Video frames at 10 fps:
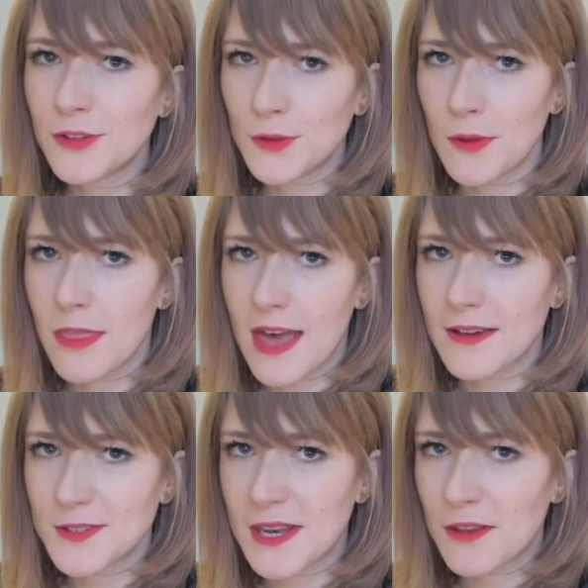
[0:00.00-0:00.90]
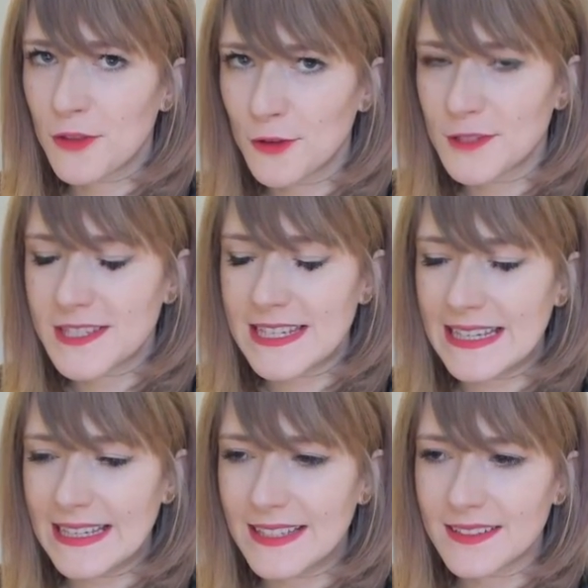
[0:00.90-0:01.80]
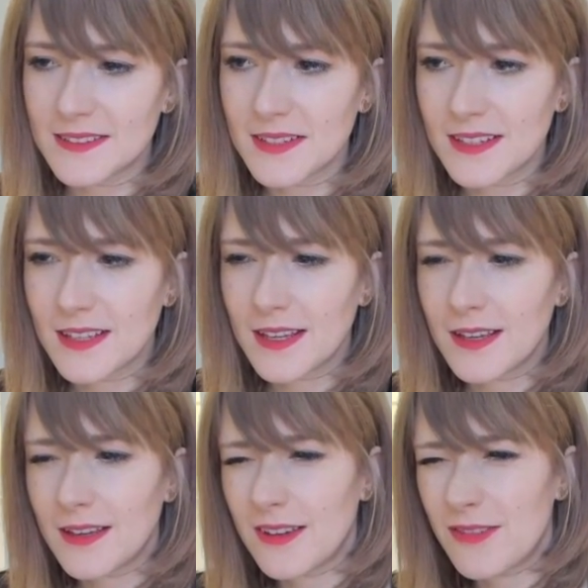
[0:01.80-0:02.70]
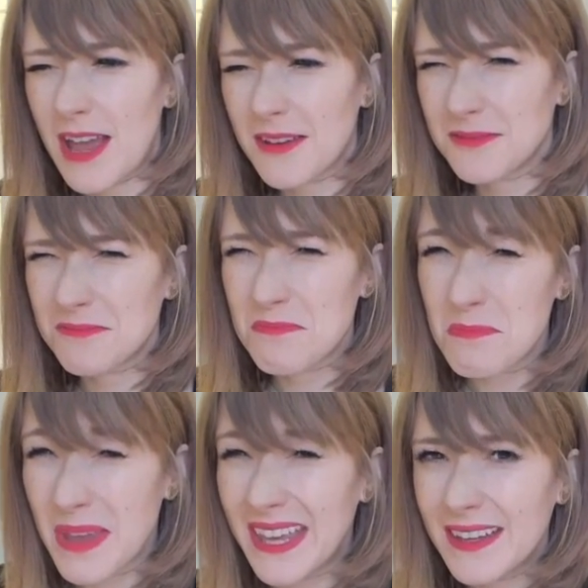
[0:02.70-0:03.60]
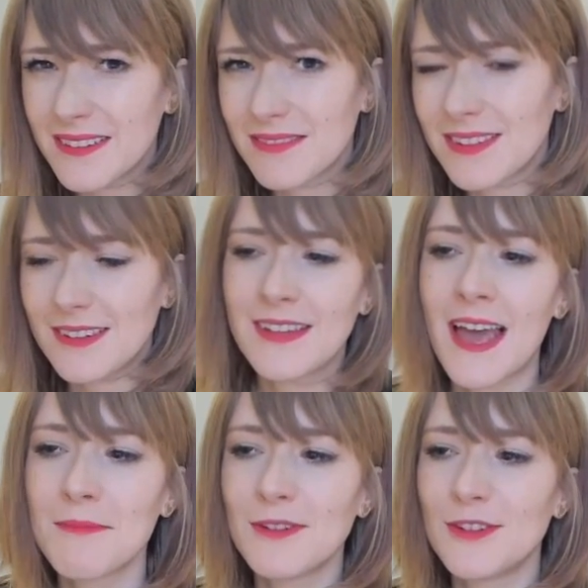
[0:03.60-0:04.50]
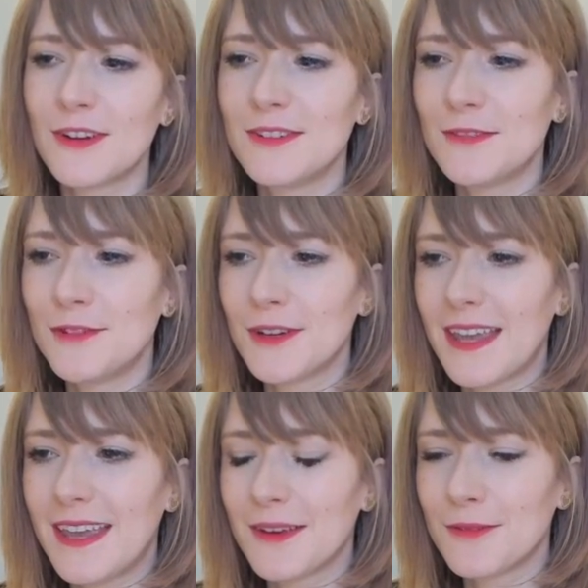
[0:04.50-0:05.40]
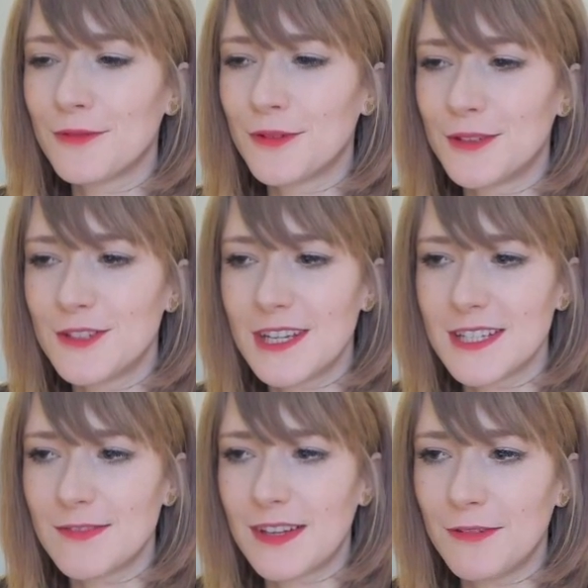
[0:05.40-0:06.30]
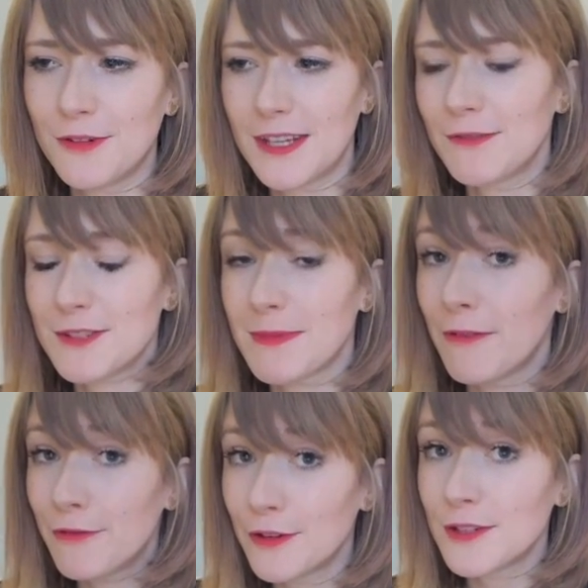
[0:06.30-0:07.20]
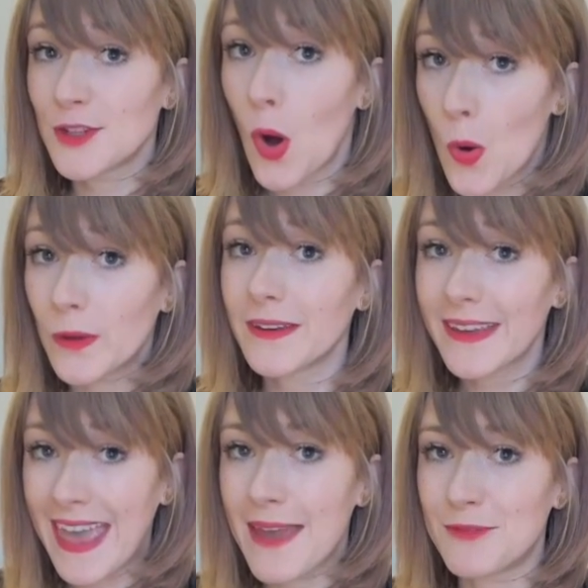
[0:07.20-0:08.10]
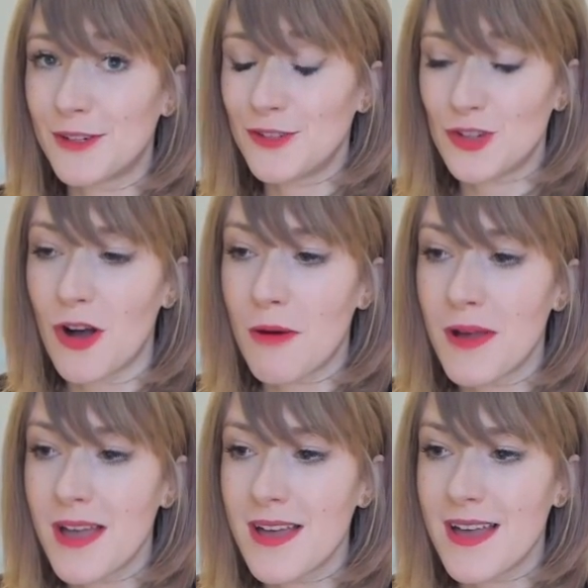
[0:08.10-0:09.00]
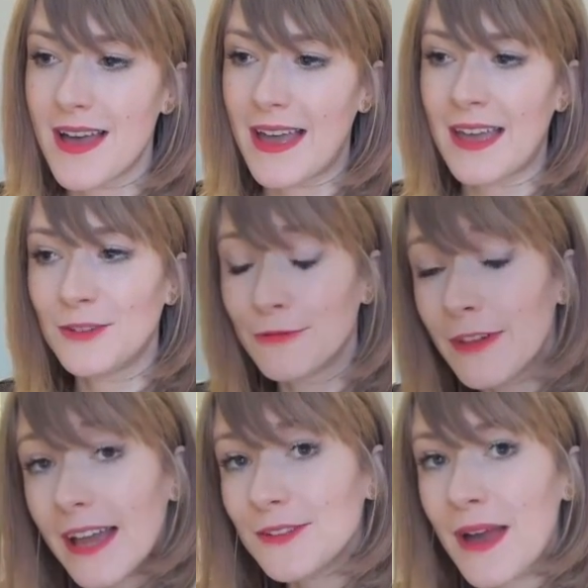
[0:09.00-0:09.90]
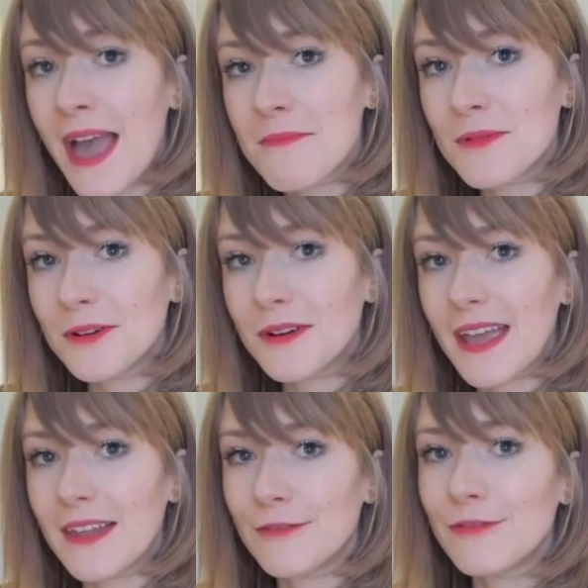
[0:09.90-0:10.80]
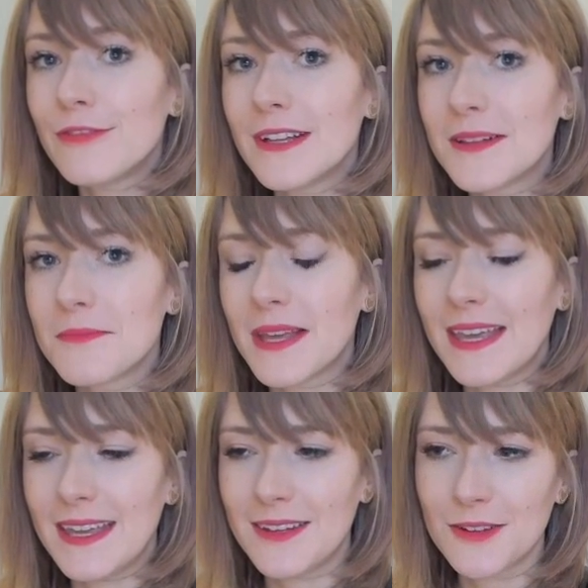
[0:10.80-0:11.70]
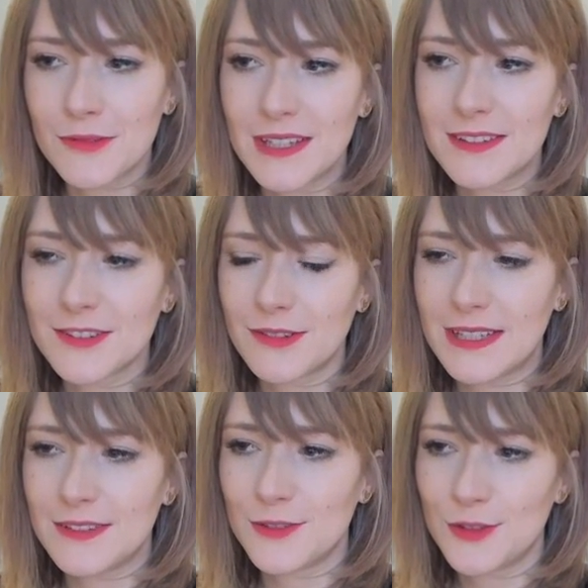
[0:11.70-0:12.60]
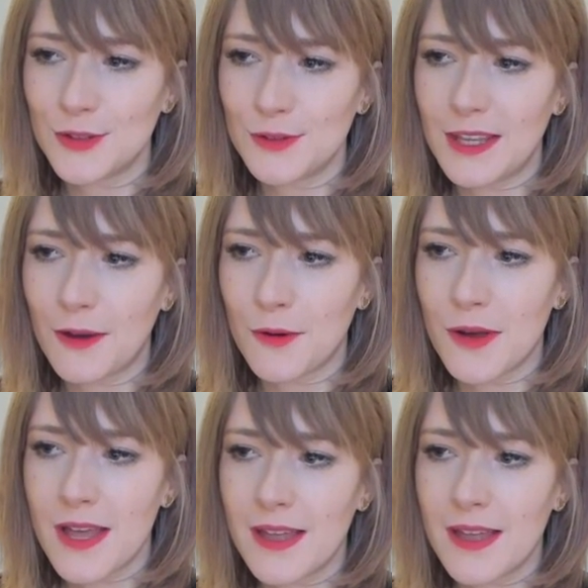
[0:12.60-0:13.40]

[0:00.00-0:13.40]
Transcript: 2013, around May, the time I started working for Chess24. That was my first on-camera job. I had to fly to Hamburg and film in a green screen studio.